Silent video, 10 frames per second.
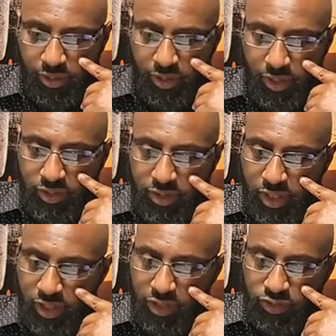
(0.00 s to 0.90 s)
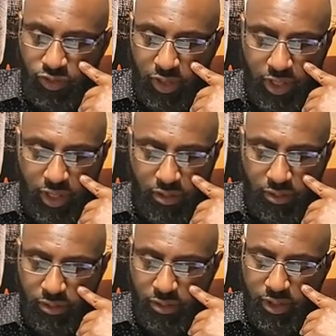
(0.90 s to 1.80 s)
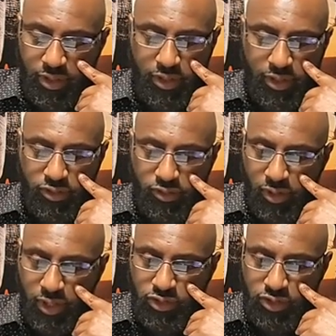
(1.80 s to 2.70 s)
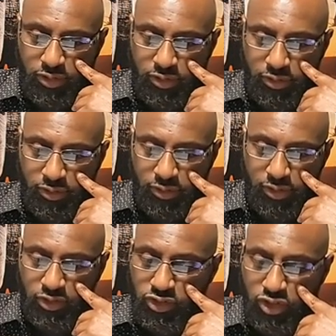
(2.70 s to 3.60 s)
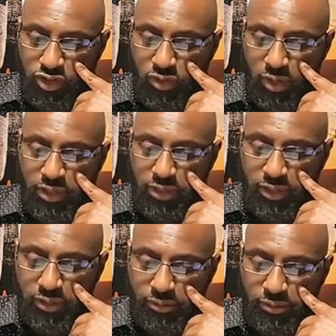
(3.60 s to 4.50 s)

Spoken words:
Listen to this video. Goodness gracious. This is just crazy.